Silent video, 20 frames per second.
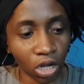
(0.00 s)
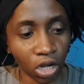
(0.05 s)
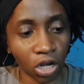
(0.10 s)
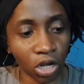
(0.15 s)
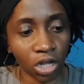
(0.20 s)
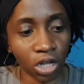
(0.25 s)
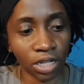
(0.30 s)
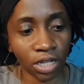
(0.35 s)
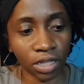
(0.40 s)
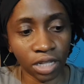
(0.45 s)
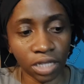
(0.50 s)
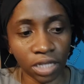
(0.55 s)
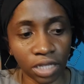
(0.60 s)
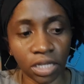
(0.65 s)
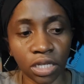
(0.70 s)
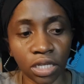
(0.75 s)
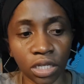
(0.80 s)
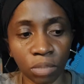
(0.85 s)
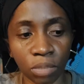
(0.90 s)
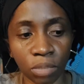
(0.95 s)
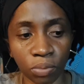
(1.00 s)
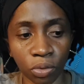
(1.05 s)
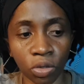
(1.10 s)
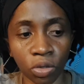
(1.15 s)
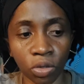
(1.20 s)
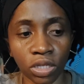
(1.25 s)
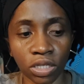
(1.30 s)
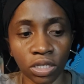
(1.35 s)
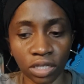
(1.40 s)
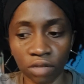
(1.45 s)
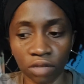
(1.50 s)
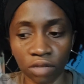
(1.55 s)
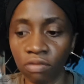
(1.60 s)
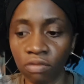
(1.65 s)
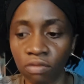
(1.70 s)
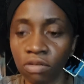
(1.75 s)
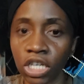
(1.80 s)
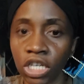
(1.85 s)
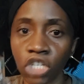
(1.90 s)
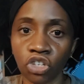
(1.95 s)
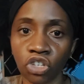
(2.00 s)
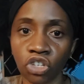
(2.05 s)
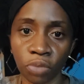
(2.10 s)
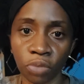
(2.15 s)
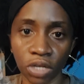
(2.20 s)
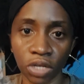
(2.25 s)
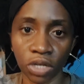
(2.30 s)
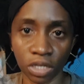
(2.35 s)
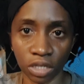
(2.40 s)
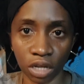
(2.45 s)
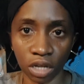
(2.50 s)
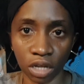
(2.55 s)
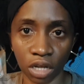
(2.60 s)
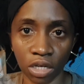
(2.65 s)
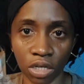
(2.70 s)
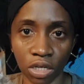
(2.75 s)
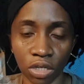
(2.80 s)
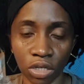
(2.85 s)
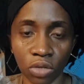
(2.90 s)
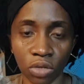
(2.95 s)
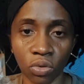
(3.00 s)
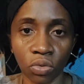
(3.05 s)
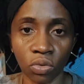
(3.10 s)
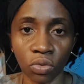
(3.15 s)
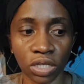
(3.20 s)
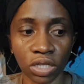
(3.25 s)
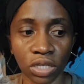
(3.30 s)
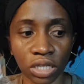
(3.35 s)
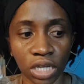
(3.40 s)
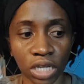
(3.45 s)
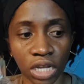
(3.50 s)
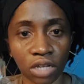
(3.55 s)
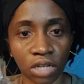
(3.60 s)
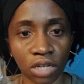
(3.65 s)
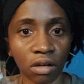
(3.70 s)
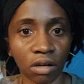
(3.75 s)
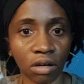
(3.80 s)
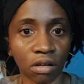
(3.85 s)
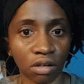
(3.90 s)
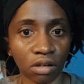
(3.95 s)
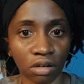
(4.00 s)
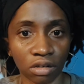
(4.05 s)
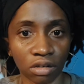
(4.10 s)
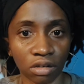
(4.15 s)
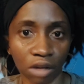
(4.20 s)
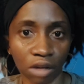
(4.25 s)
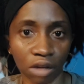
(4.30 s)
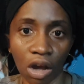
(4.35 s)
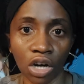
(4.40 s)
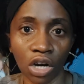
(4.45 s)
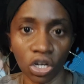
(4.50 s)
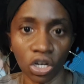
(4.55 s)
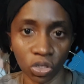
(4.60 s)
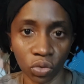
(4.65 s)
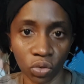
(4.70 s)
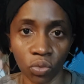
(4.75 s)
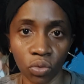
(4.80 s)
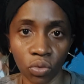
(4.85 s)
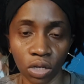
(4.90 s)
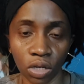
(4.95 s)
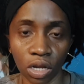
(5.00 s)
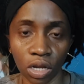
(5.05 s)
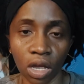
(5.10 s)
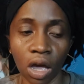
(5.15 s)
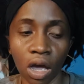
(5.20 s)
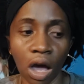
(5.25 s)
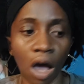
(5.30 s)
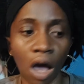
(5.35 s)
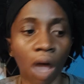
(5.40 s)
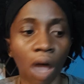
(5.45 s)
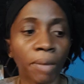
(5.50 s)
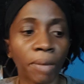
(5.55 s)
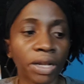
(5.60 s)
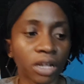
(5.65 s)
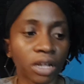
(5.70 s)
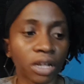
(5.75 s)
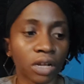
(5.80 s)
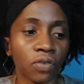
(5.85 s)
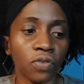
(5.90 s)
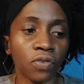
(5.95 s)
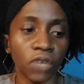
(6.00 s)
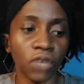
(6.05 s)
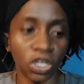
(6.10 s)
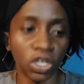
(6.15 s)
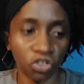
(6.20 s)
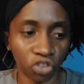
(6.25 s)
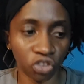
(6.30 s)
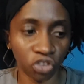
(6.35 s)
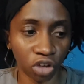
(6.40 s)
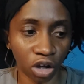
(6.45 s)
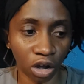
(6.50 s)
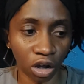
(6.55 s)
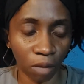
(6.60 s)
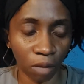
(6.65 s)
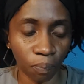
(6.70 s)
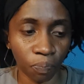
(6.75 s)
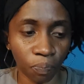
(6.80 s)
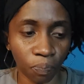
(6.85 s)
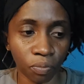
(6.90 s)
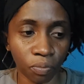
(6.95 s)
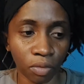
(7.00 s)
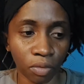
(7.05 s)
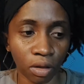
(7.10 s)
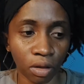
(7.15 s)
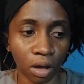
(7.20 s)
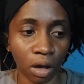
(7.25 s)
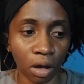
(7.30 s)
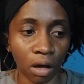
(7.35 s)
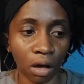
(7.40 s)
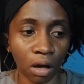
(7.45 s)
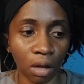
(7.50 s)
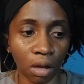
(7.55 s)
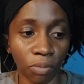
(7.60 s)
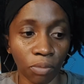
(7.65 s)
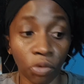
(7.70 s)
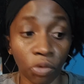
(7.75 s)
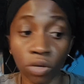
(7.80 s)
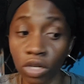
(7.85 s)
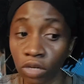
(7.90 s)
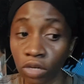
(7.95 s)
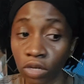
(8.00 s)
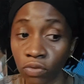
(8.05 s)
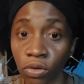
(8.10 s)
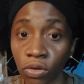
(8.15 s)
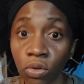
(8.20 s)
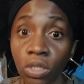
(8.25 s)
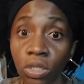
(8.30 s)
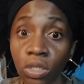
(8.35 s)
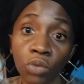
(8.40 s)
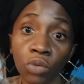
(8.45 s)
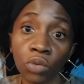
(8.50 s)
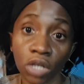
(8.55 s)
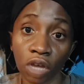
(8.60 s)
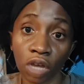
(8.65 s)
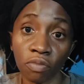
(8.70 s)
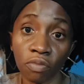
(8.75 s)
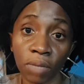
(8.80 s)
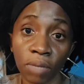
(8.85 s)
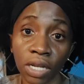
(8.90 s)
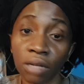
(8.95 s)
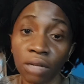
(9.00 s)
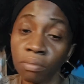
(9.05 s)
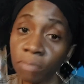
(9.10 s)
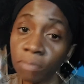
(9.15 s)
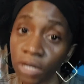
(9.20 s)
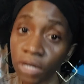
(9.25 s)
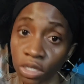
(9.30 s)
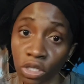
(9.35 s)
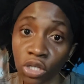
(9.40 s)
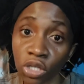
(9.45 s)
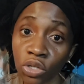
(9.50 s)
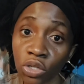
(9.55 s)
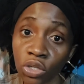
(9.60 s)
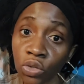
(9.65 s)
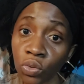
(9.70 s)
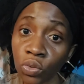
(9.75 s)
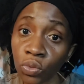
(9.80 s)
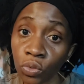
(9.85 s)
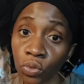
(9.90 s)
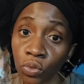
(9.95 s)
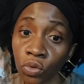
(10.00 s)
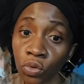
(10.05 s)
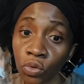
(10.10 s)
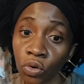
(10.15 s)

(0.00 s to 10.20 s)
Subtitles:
This is supposed to reach persons whose skin are darker toned. Another feature you could have used would have been persons who